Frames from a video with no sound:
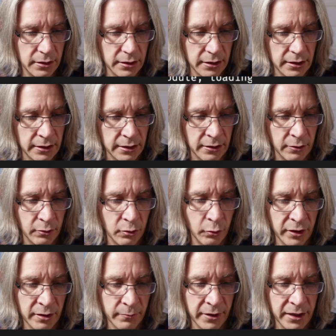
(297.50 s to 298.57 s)
And I'll call
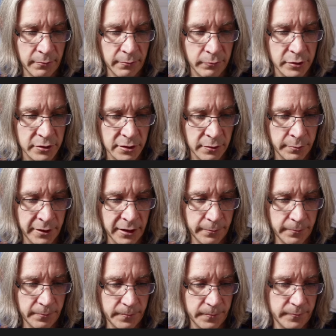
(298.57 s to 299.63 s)
that my input topic.
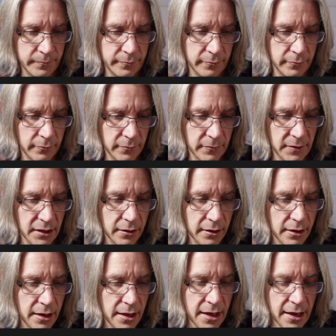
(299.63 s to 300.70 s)

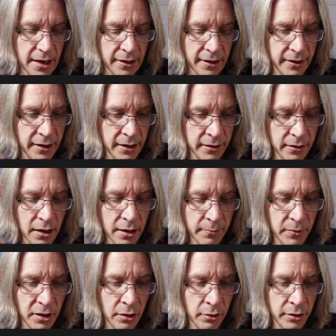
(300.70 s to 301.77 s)
And then
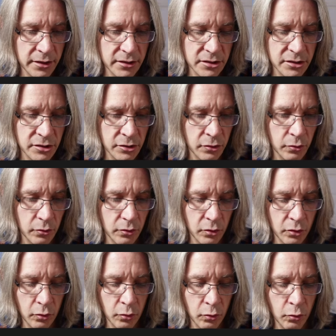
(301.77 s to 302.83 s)
I'm going to
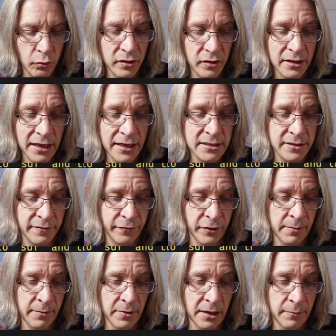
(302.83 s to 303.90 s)
call the data
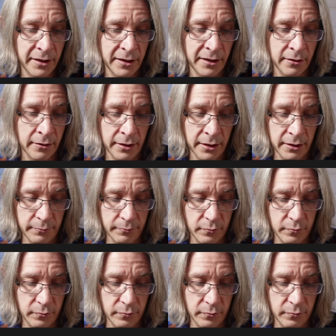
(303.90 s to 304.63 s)
frame API